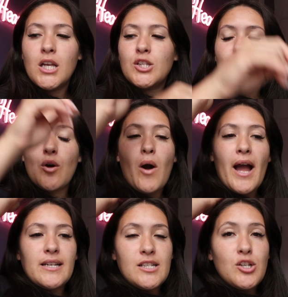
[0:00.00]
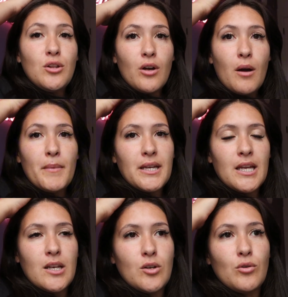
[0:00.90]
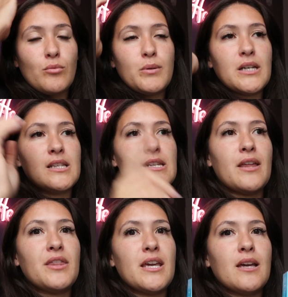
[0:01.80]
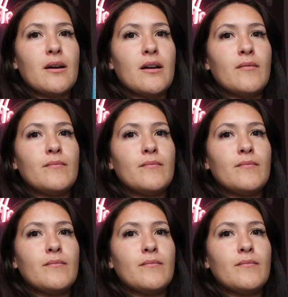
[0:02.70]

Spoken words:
So I need to look on my Kindle because I think